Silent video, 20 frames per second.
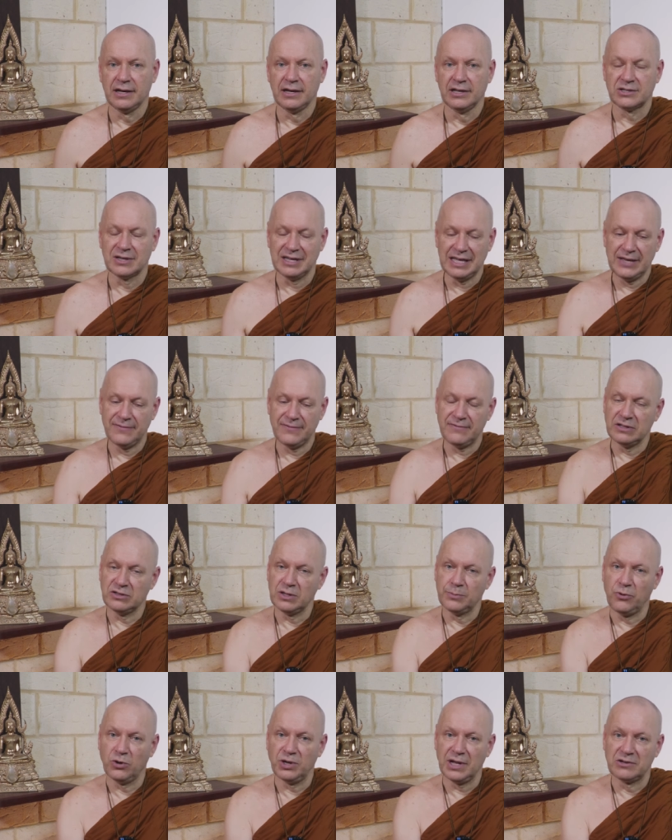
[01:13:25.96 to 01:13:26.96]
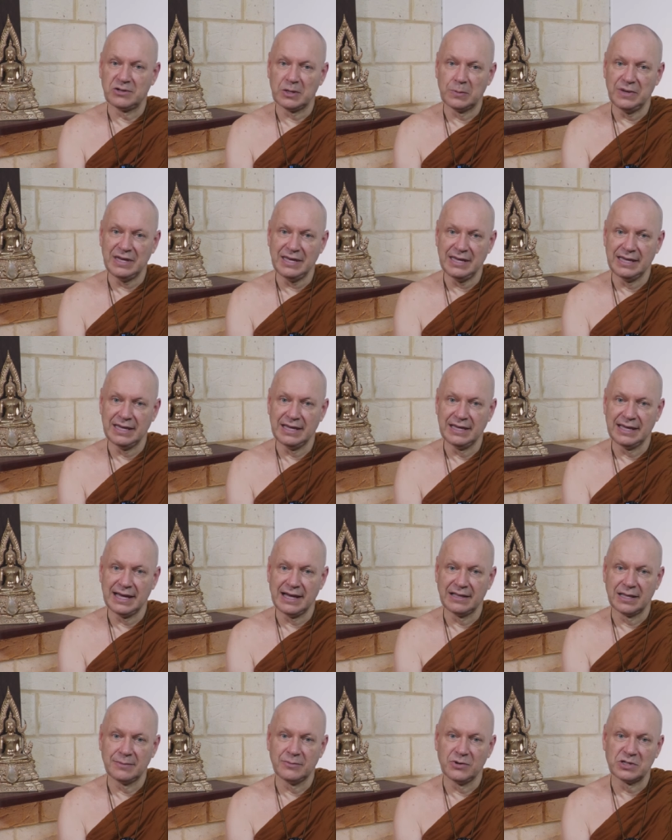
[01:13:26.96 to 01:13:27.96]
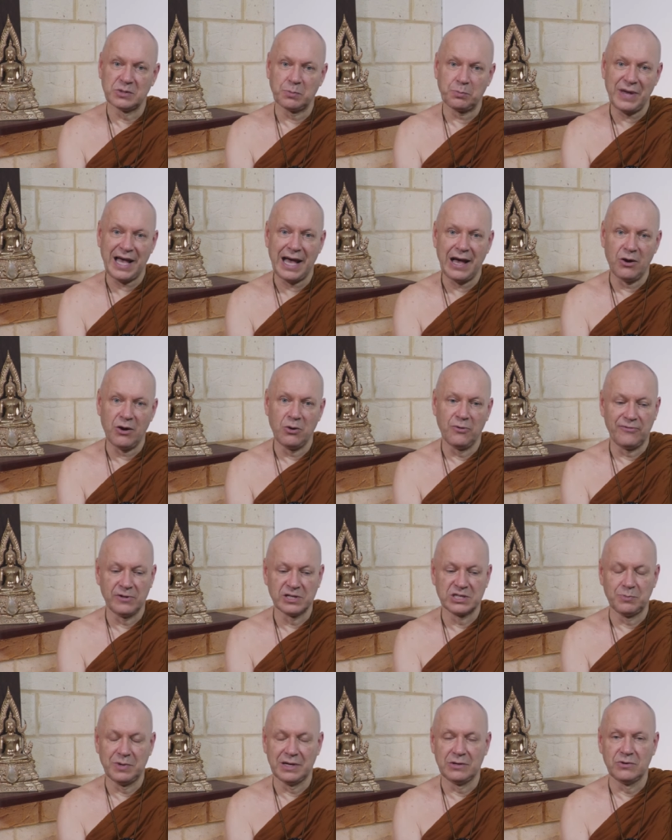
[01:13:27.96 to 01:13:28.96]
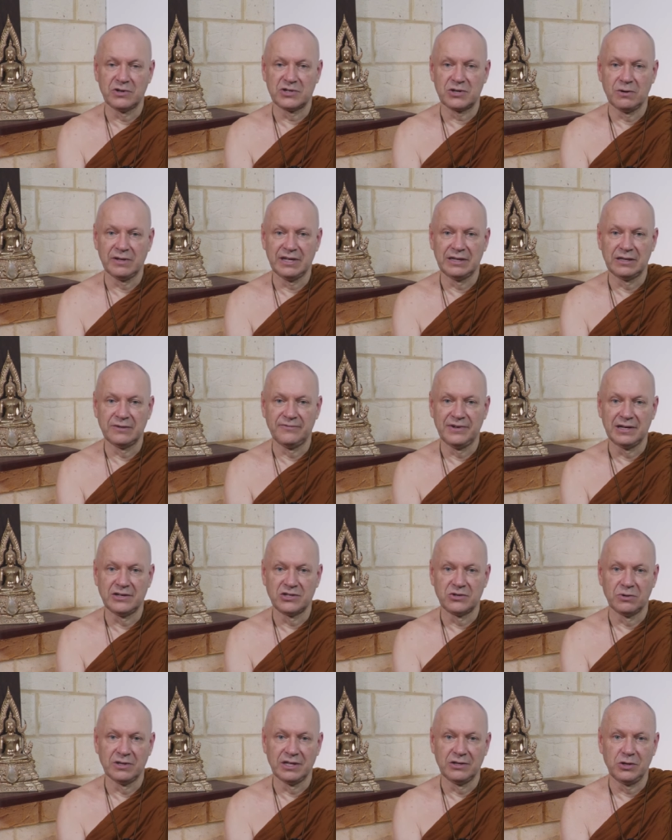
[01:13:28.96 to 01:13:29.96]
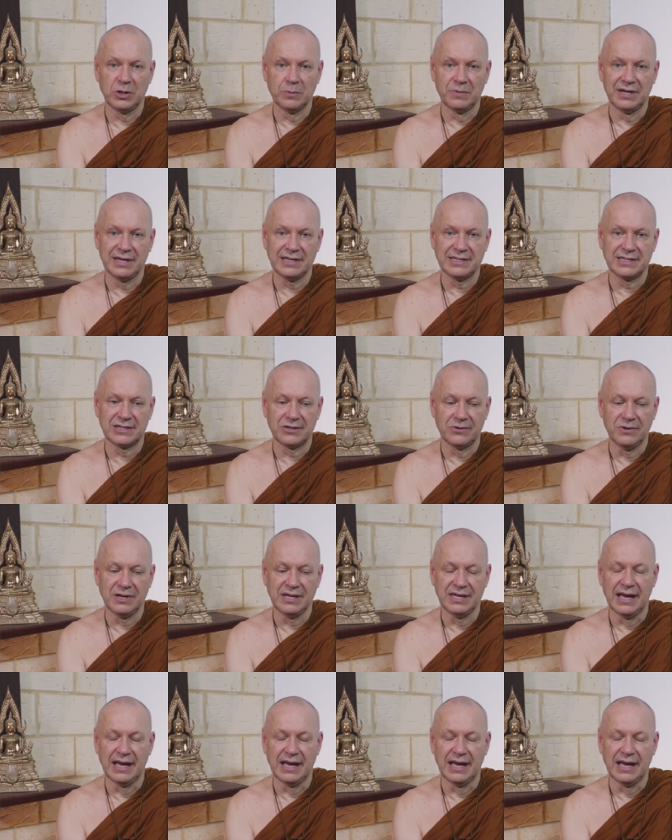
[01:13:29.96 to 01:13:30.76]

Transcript: So even the Buddha to be, yeah, the most powerful spiritual individual in human history,